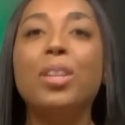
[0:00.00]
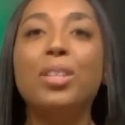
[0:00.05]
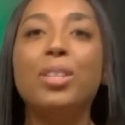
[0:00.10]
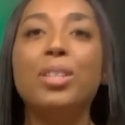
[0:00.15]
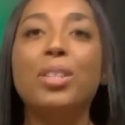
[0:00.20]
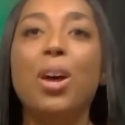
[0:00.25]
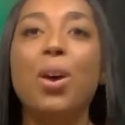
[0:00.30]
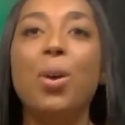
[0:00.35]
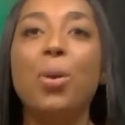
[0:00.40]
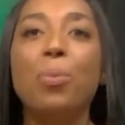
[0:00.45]

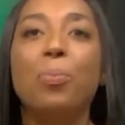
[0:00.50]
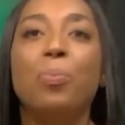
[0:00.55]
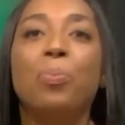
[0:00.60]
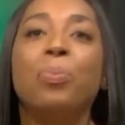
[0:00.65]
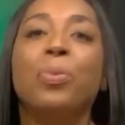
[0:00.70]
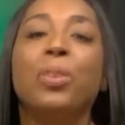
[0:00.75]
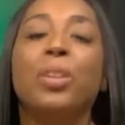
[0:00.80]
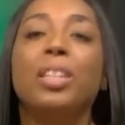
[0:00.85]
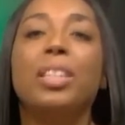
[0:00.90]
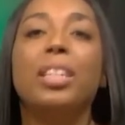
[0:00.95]
So
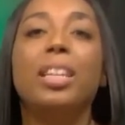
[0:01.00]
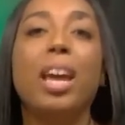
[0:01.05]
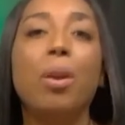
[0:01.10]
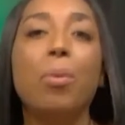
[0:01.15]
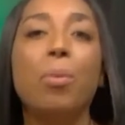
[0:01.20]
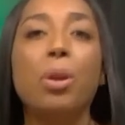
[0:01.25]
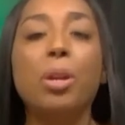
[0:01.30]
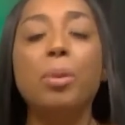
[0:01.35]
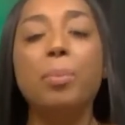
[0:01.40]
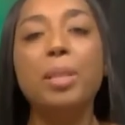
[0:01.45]
today
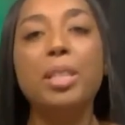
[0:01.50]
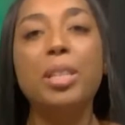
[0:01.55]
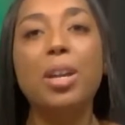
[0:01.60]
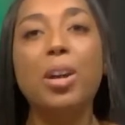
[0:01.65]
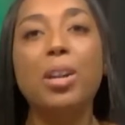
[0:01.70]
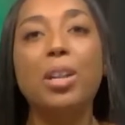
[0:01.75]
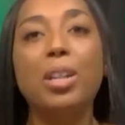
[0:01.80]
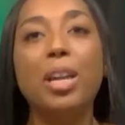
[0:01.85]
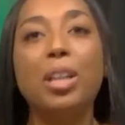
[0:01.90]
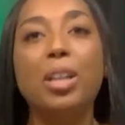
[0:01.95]
we're going to be
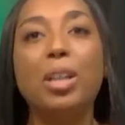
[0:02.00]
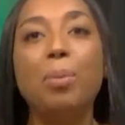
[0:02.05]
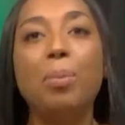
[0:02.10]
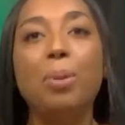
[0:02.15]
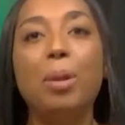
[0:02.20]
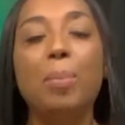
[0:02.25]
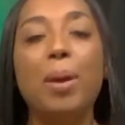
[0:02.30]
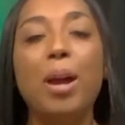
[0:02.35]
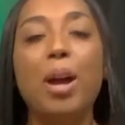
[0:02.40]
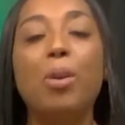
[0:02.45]
talking a little
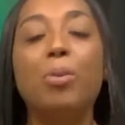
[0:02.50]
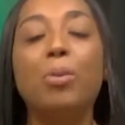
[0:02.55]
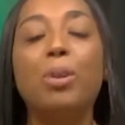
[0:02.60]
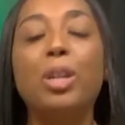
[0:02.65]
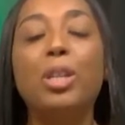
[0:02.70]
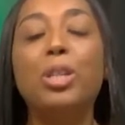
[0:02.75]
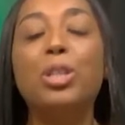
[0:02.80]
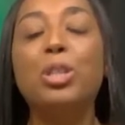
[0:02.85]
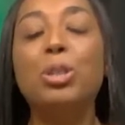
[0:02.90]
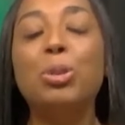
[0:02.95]
bit about
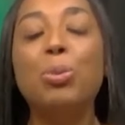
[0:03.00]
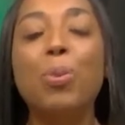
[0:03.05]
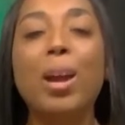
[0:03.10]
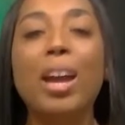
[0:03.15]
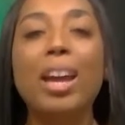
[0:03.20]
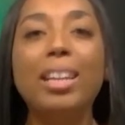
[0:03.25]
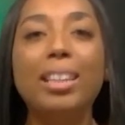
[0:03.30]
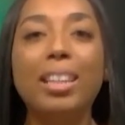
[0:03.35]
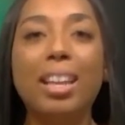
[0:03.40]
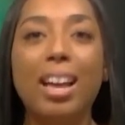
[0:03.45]

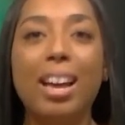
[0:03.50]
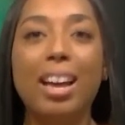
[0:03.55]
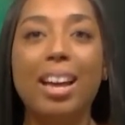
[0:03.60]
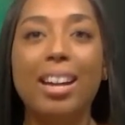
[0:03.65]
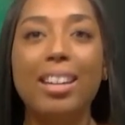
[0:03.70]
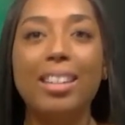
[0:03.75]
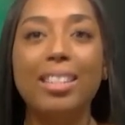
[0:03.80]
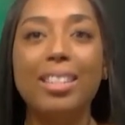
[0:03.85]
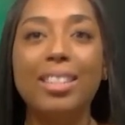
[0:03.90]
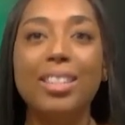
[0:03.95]

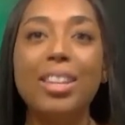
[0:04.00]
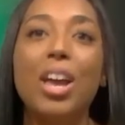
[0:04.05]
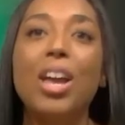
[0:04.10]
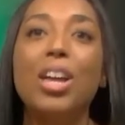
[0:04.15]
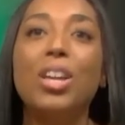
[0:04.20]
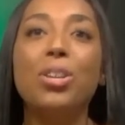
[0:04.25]
Tradelines.